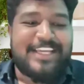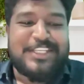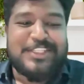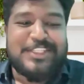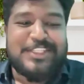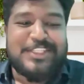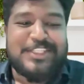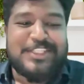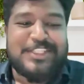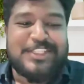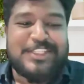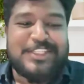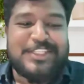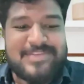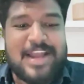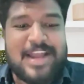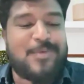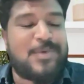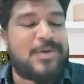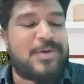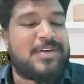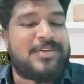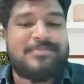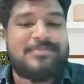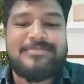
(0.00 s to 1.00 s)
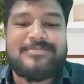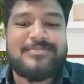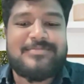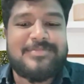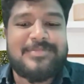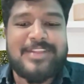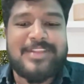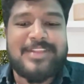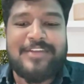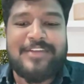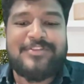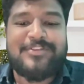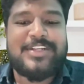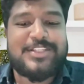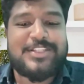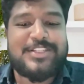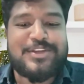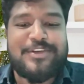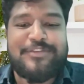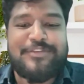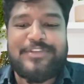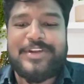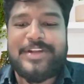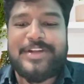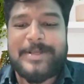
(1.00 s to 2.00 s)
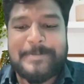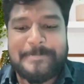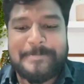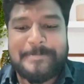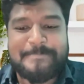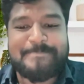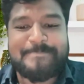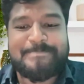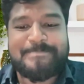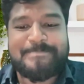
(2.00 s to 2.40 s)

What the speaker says: Thank you. Have a lovely rest of your day.